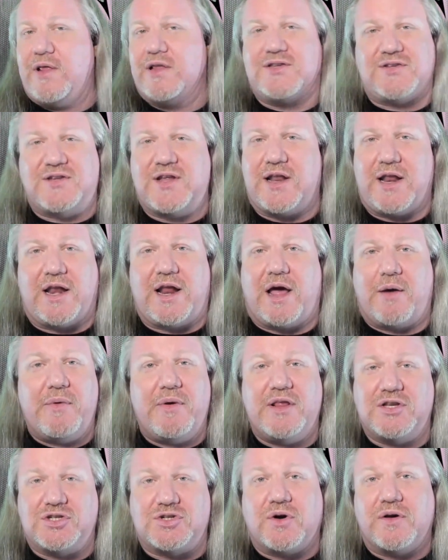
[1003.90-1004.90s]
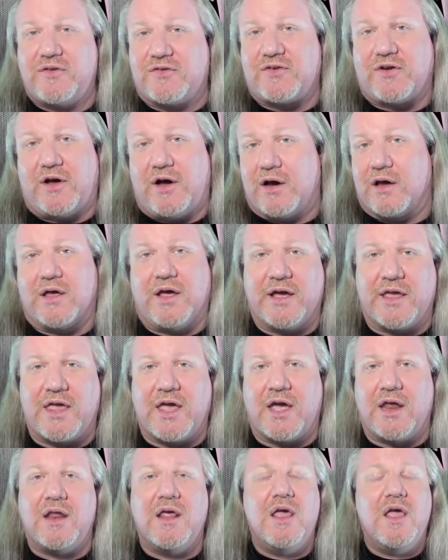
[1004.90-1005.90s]
sit and I would enjoy the song
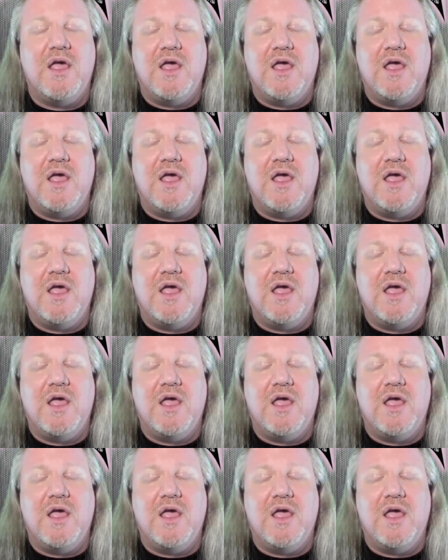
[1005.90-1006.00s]
again.